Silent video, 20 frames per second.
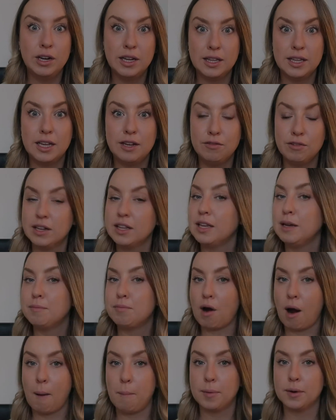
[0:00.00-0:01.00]
really
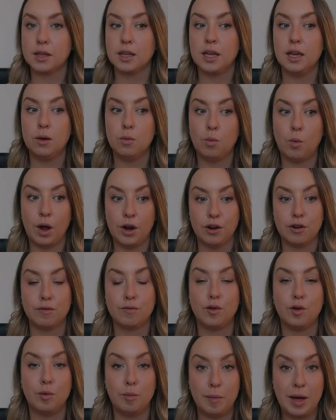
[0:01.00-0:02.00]
properly
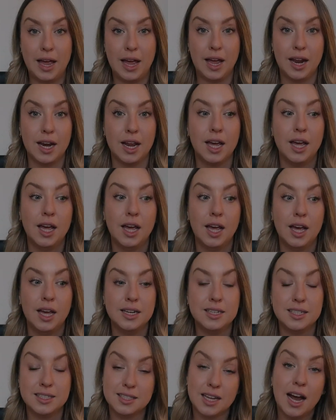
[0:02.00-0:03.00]
wonderful made
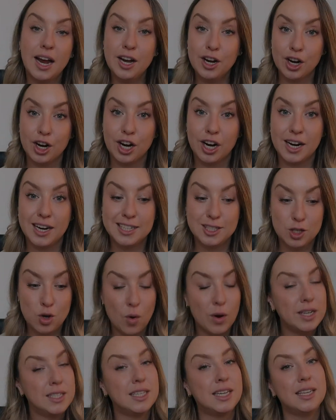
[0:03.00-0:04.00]
designer is
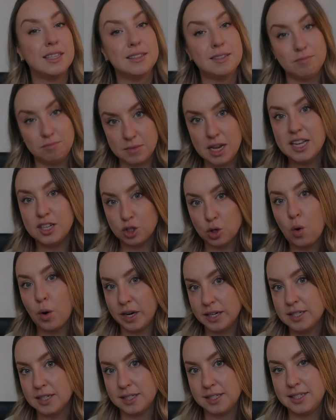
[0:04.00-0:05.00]
going
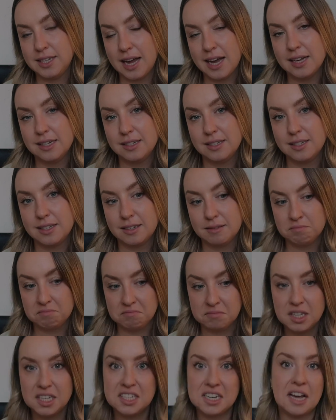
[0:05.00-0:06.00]
to stand
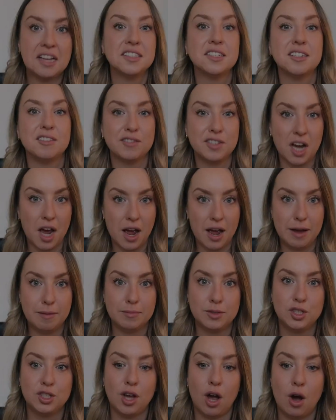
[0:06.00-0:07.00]
the test of
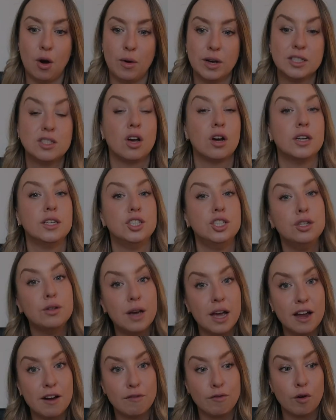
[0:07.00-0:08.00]
time. So as long as
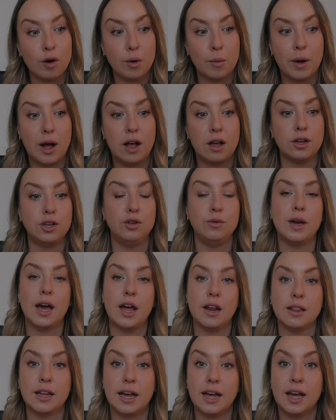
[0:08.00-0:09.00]
you care for it well and you
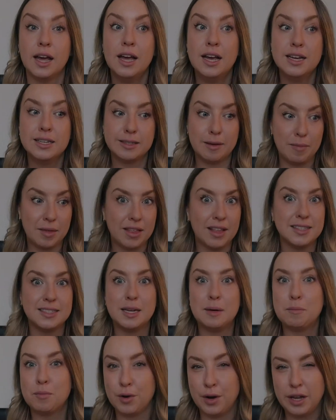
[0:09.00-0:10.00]
get like something
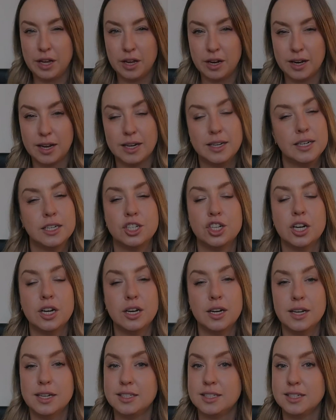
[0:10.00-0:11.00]
that's in pretty good
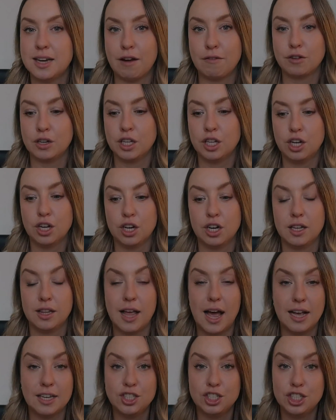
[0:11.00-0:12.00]
condition, it's definitely going to
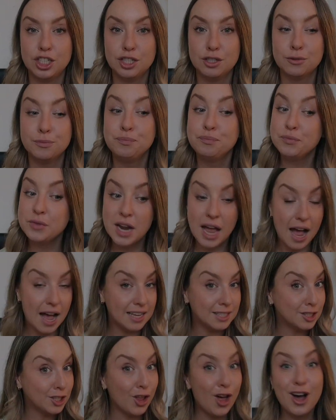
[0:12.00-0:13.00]
last you
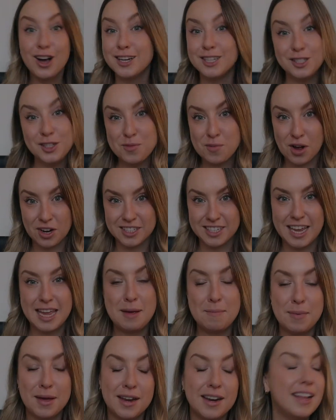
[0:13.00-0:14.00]
as long as you want to
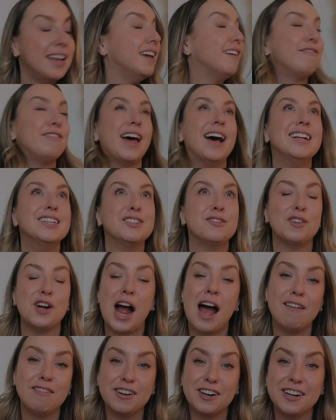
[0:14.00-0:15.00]
keep it, if that's
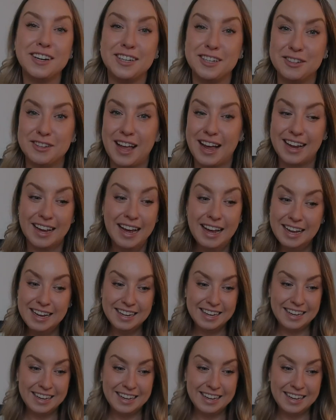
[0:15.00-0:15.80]
forever and you like